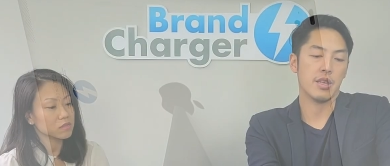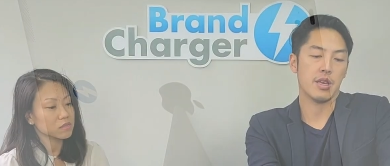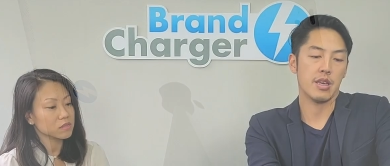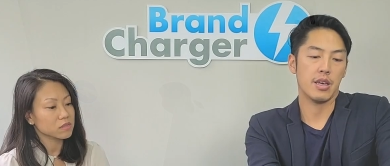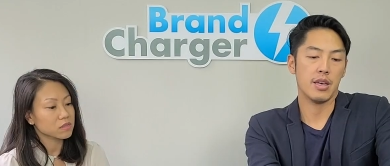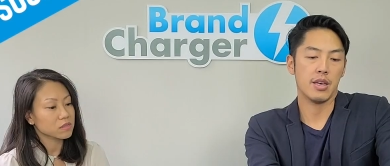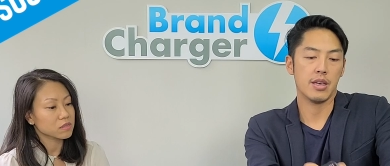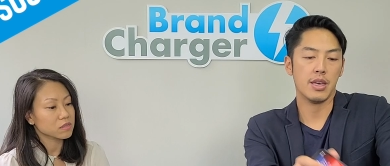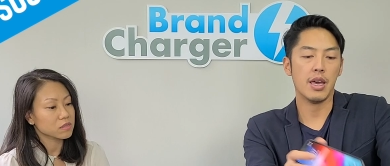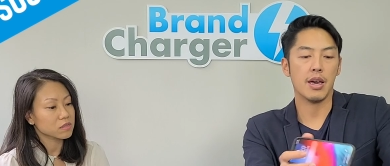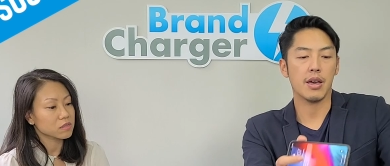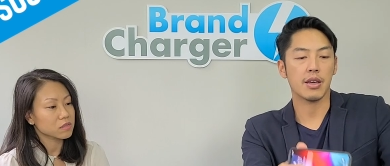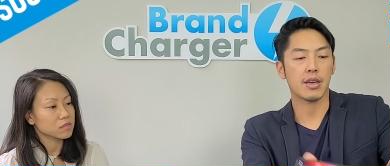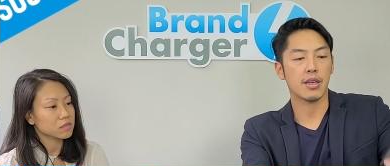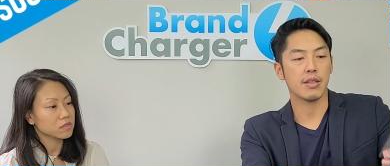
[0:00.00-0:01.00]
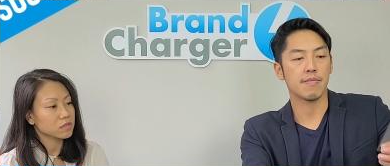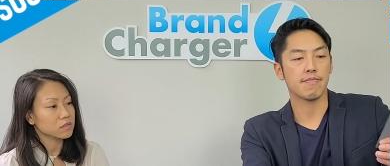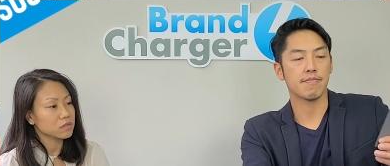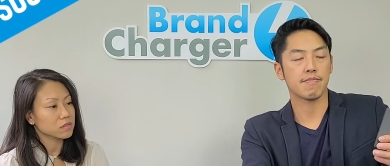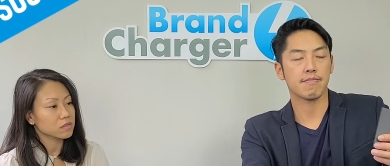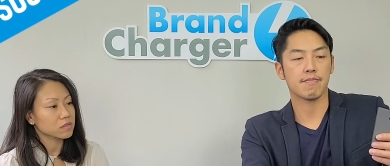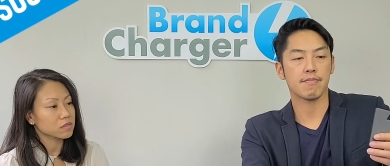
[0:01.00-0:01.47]
Speaker 1: uh, yeah I
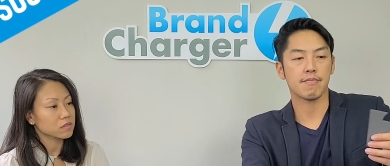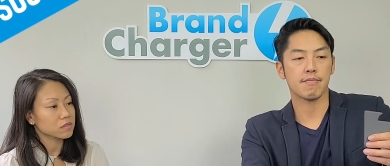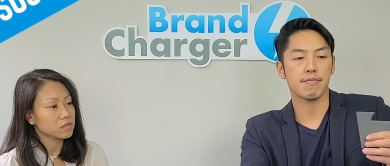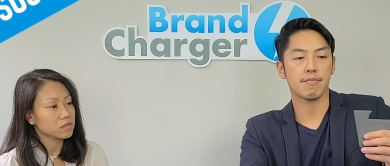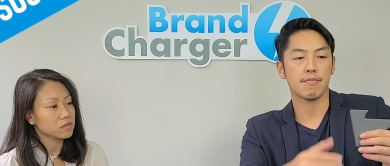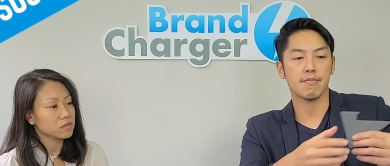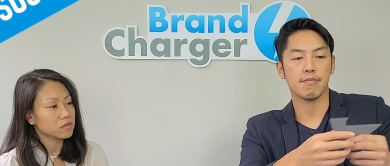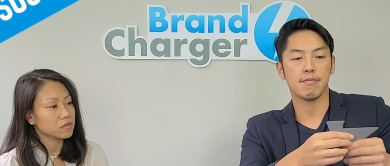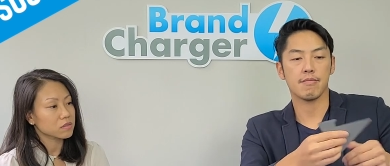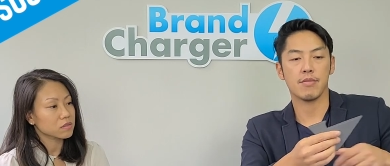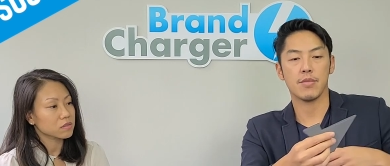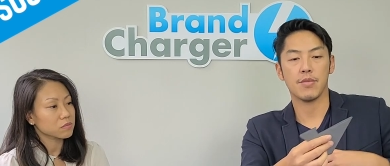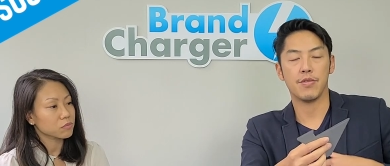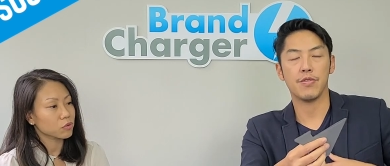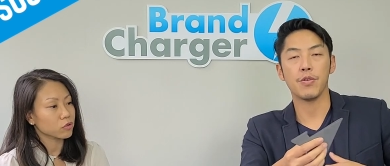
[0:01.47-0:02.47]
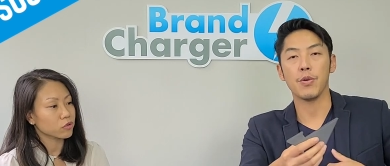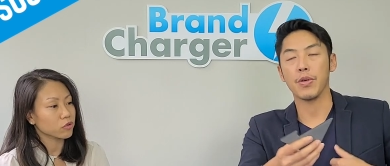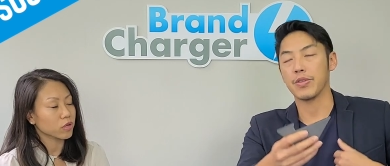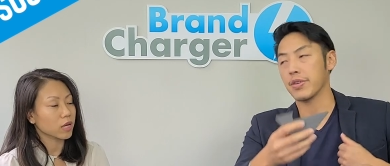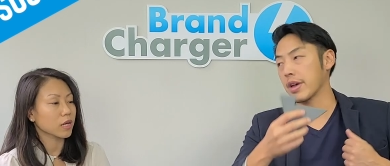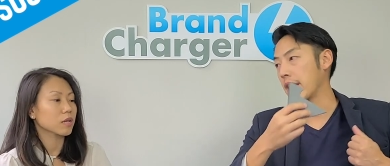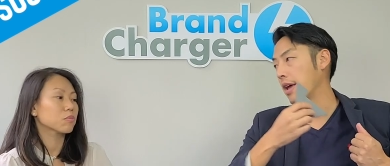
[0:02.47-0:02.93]
can
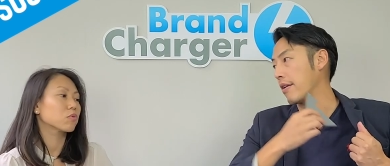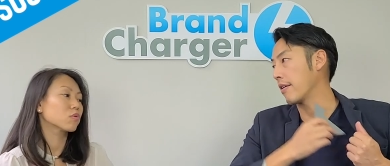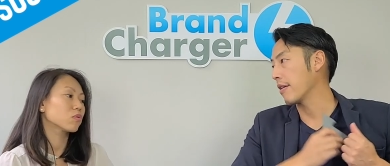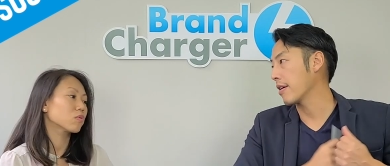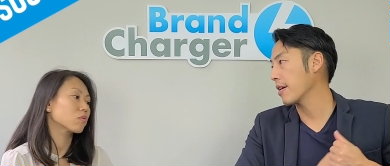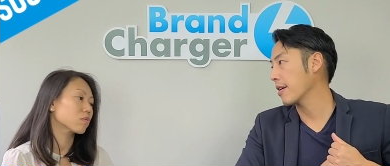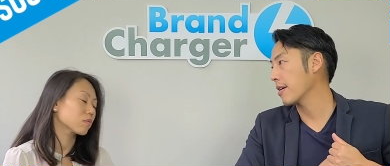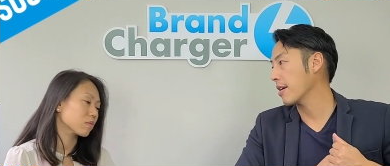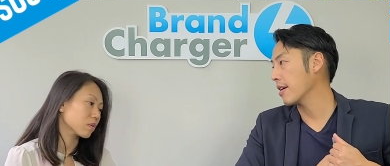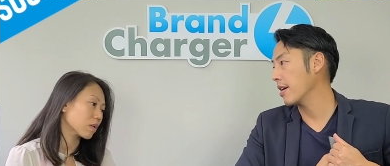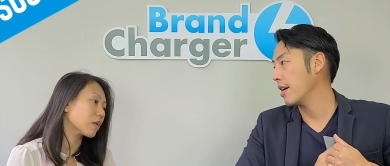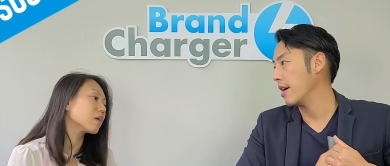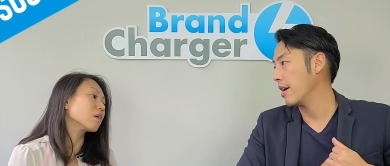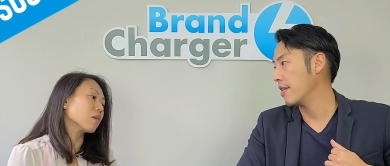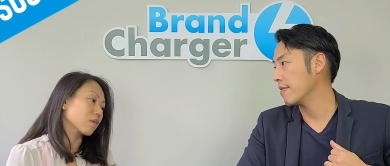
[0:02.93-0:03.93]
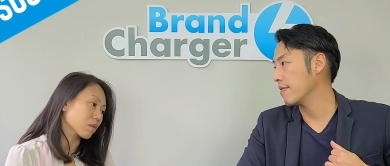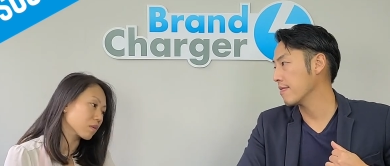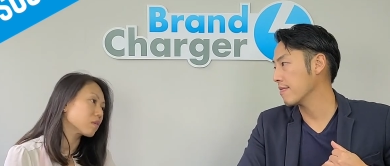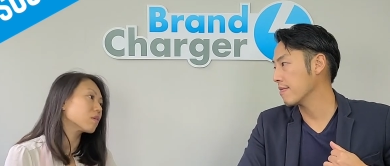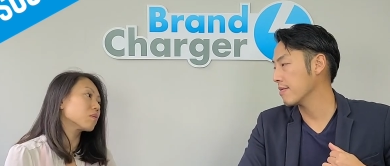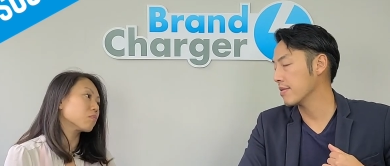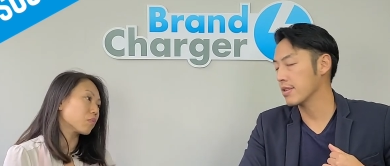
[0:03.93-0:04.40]
fold together and
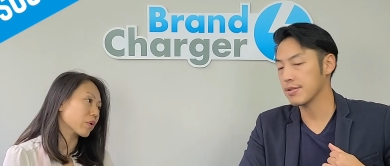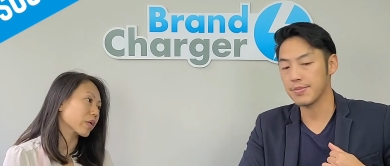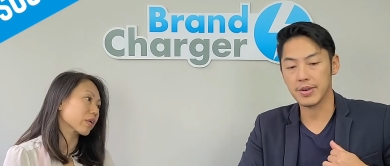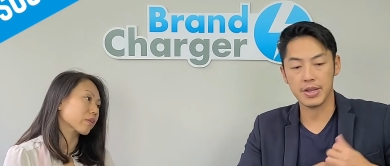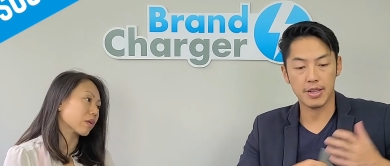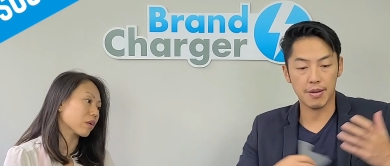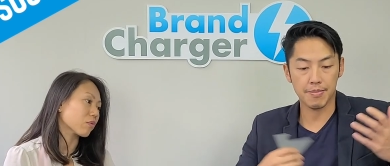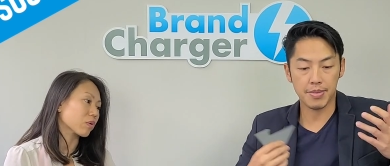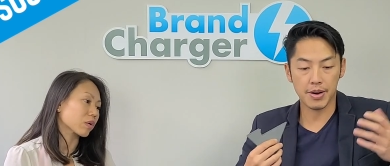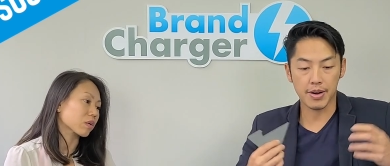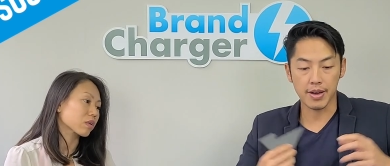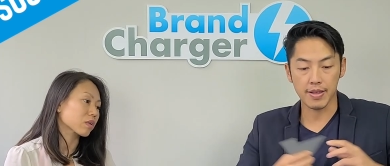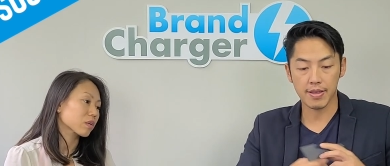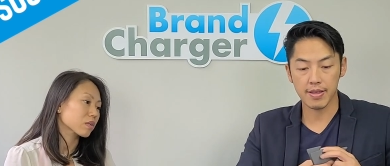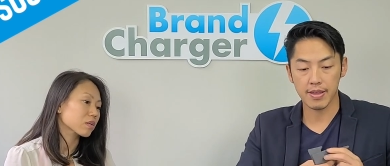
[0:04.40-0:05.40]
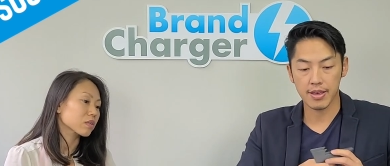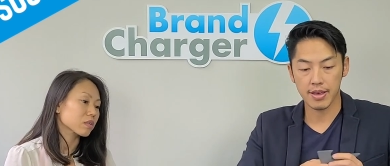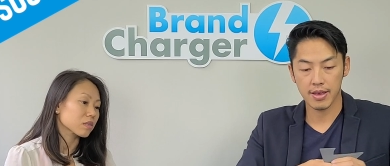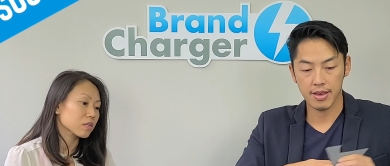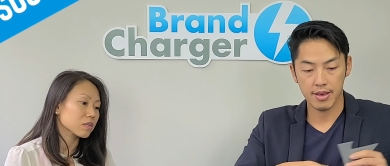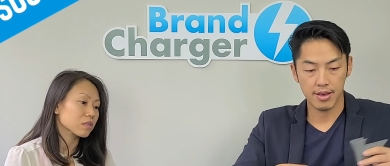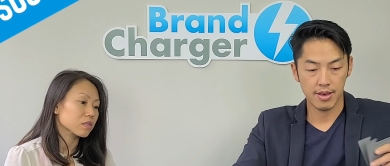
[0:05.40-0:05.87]
put it in a pocket.
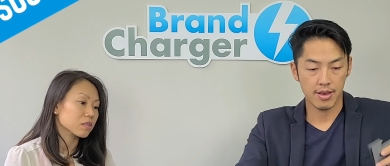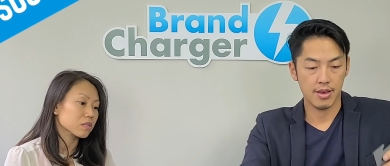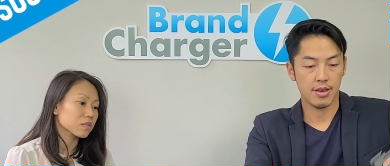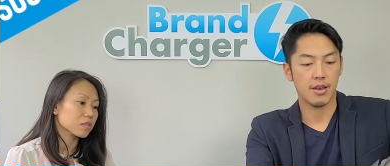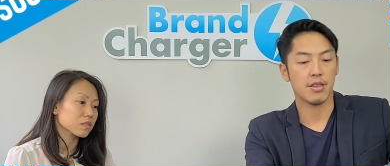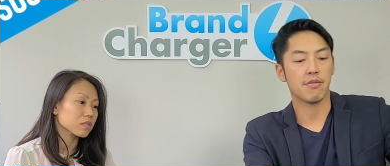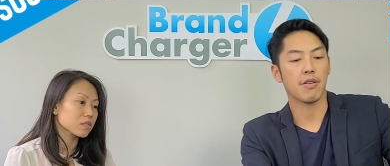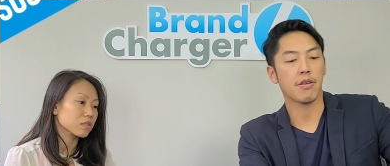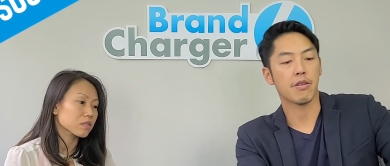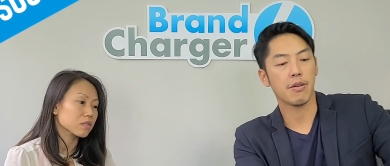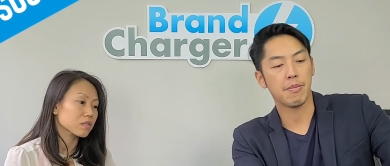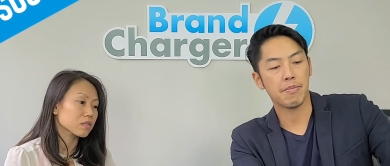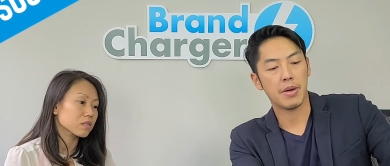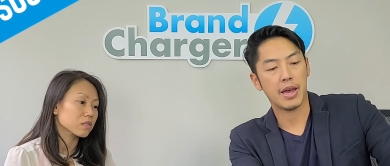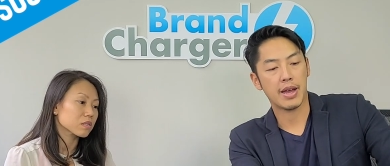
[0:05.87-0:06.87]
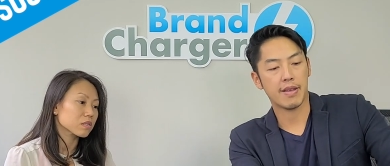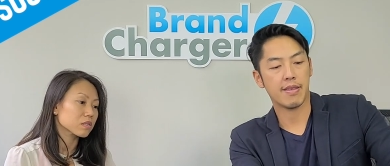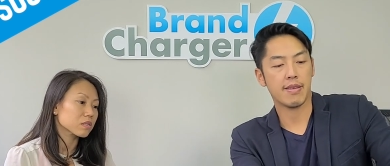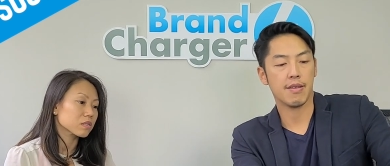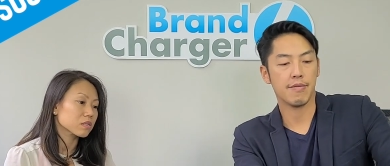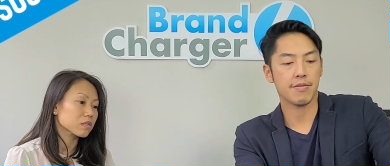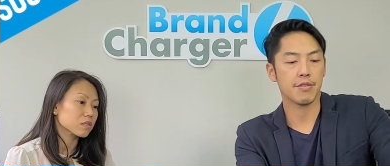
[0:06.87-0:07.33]
It's very compact.
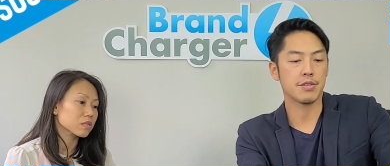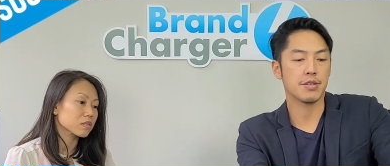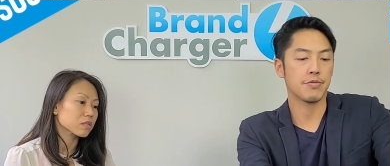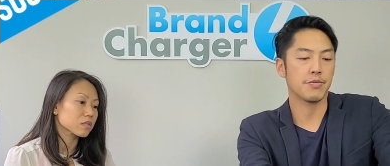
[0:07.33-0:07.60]
Of course, it